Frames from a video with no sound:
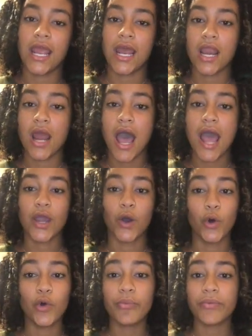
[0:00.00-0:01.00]
and I
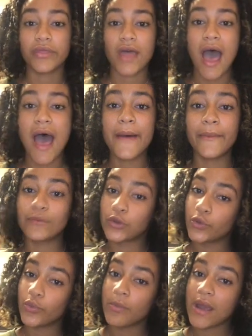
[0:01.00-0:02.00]
hope that
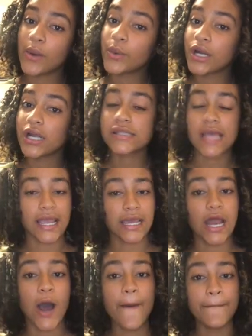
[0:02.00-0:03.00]
through my words I
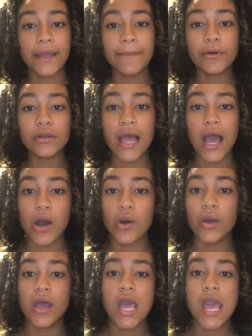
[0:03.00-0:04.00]
can help people
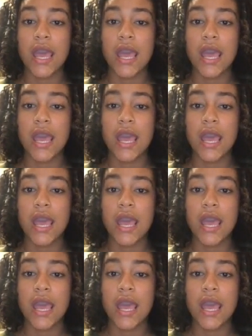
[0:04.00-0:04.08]
out.